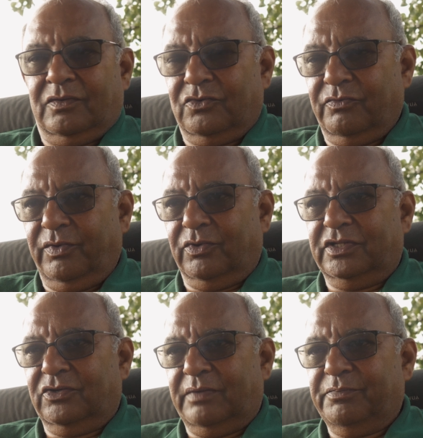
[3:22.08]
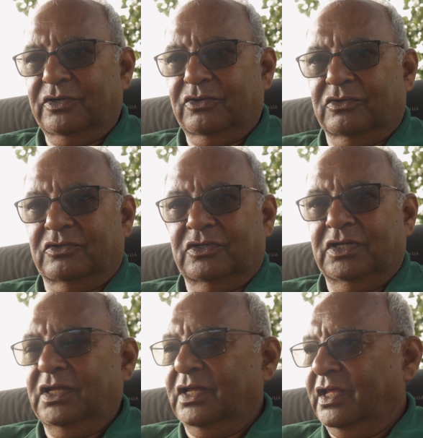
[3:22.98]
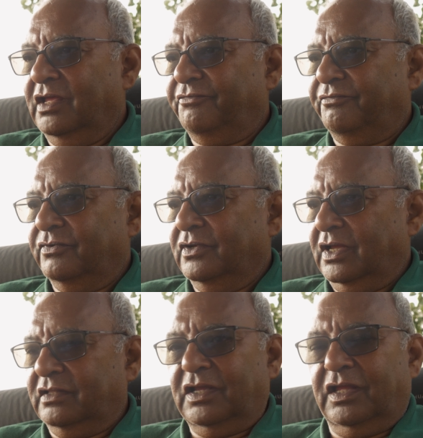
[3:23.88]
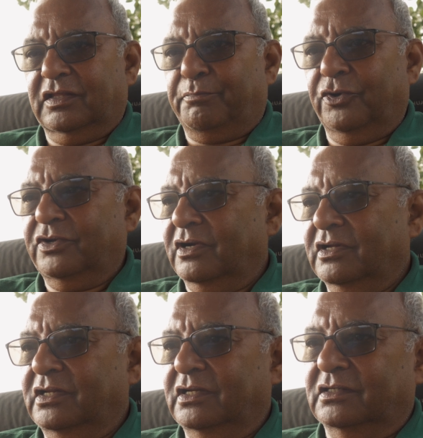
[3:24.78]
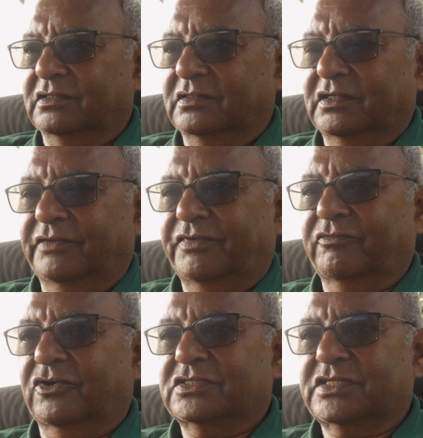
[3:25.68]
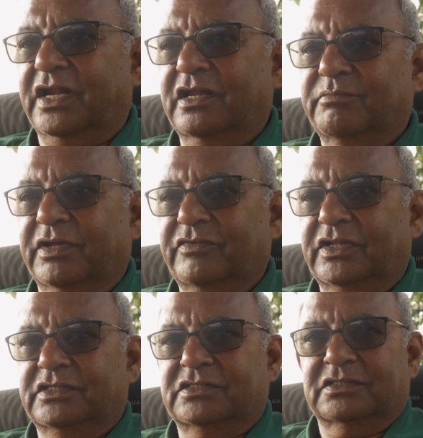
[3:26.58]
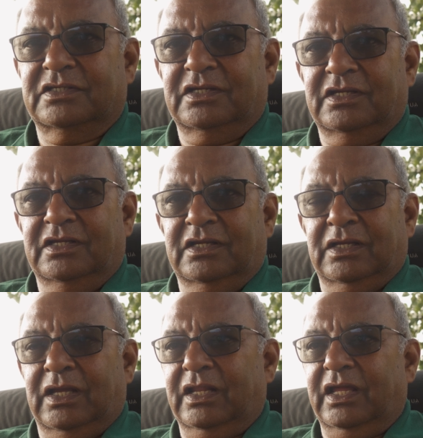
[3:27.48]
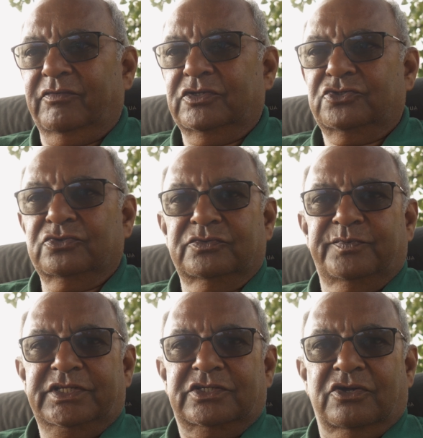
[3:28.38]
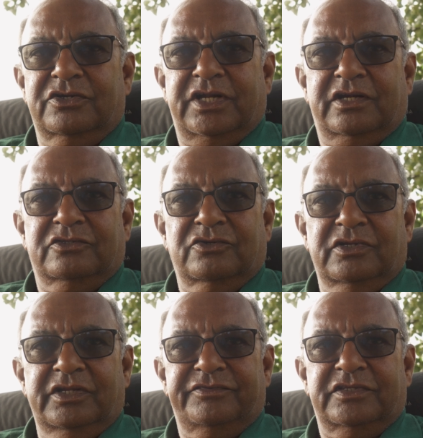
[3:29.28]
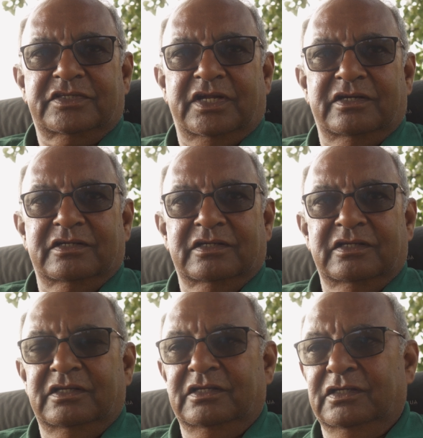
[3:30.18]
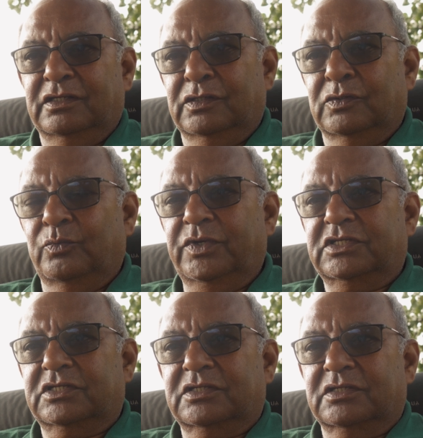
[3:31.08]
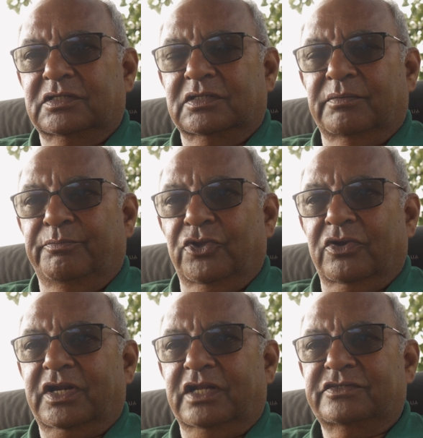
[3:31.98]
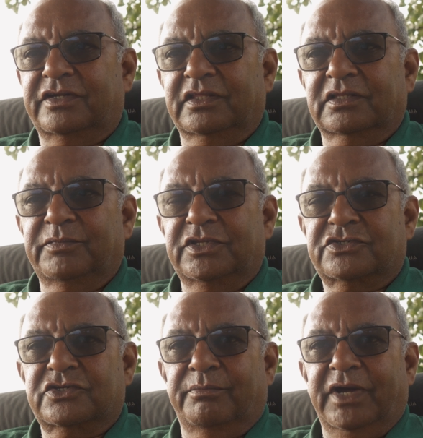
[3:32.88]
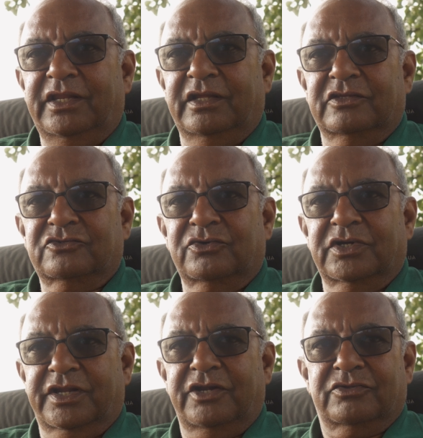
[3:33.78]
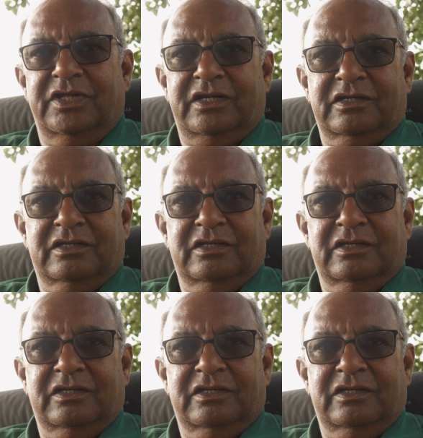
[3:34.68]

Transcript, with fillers: Do we want that to happen? No if, as I, as I pointed out earlier, if I've got sand in my village and I will choose which contractor is going to lift the sand, which bureaucrat sitting in the Ministry of Mining is going to agree to that